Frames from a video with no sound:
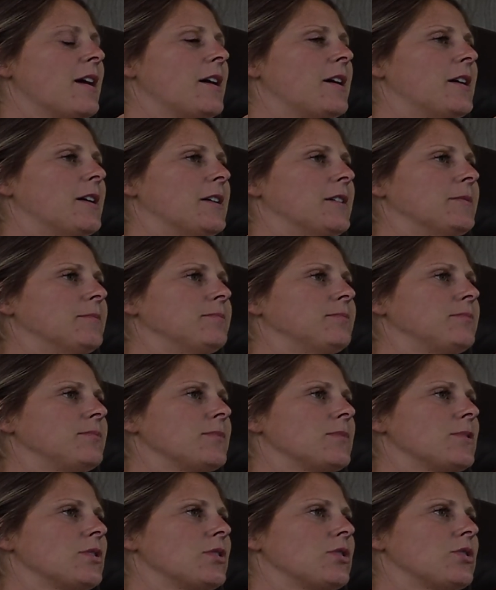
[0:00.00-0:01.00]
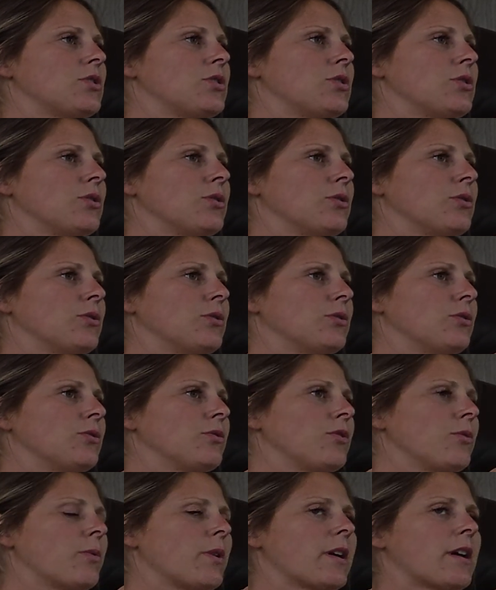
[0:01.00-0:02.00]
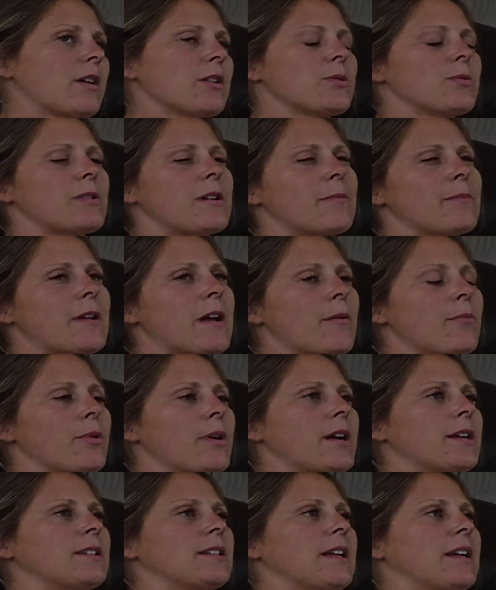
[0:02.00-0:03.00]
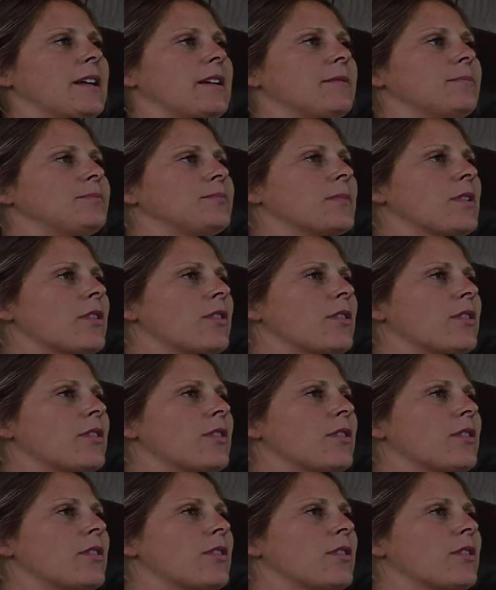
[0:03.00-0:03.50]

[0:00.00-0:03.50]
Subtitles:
to the workouts when I'm not pregnant,